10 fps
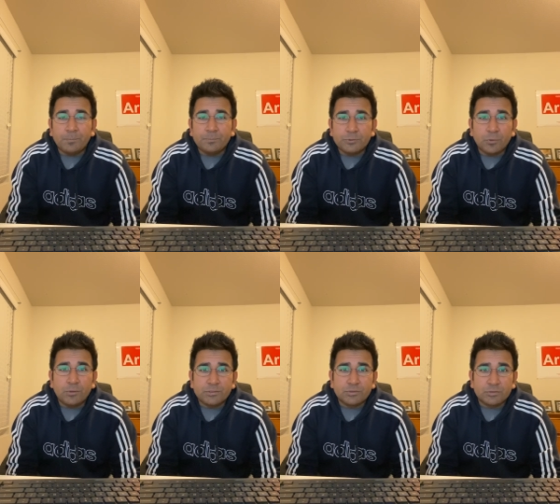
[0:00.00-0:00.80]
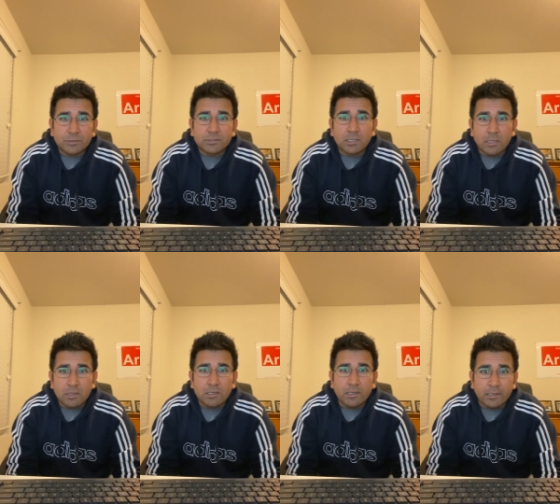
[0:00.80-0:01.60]
show his trust
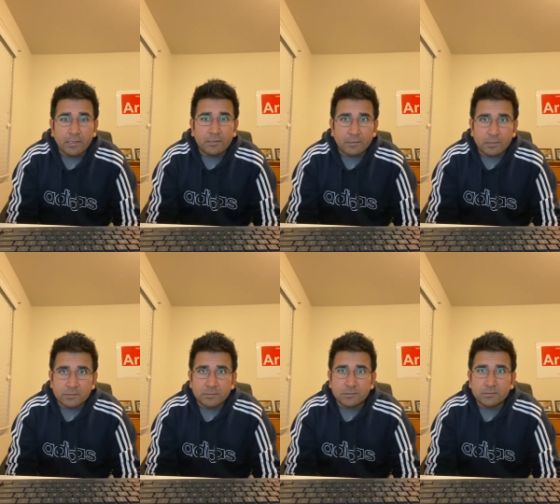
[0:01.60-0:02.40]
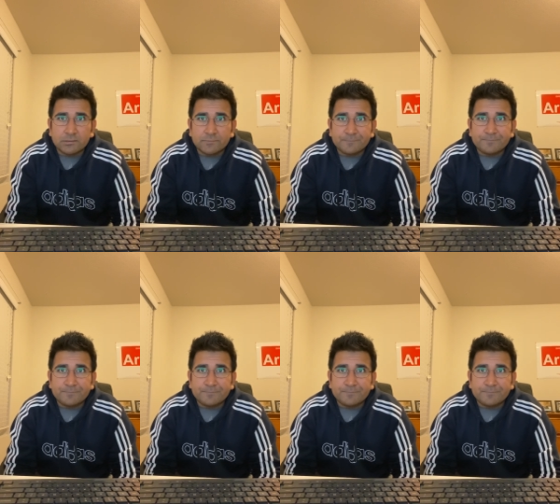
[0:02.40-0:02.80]
in the Indian youngsters.